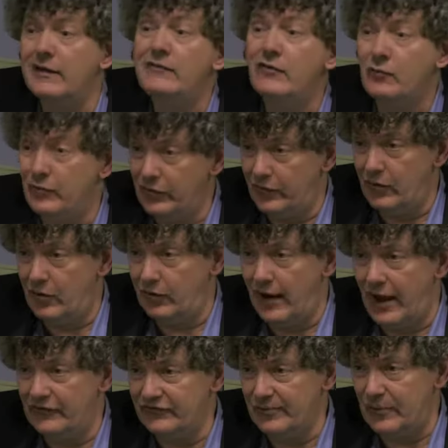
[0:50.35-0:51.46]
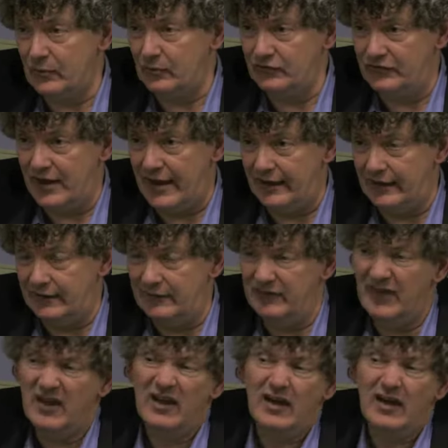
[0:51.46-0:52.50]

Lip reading: even when the colonoscopy was negative.